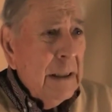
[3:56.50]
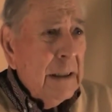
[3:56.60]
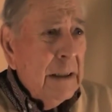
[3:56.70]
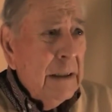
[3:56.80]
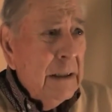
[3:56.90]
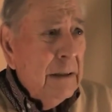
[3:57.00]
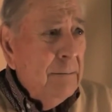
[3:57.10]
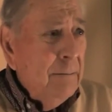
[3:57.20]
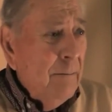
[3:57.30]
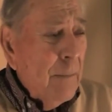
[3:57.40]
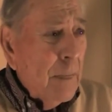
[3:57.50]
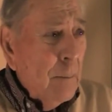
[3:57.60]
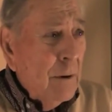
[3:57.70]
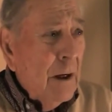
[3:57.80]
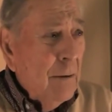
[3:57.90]

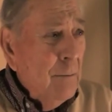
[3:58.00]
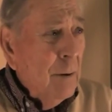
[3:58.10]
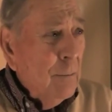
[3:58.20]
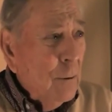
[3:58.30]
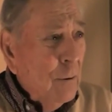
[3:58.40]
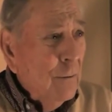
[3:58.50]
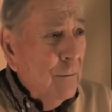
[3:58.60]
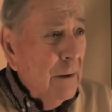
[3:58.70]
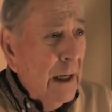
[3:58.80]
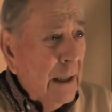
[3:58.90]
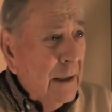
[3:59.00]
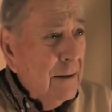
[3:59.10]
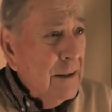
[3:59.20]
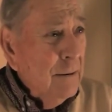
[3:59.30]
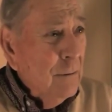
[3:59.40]
but I remember Earl Flagg
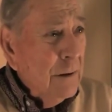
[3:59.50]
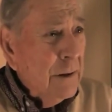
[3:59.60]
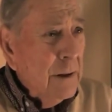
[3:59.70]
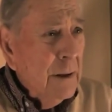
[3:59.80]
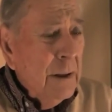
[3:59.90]
because he was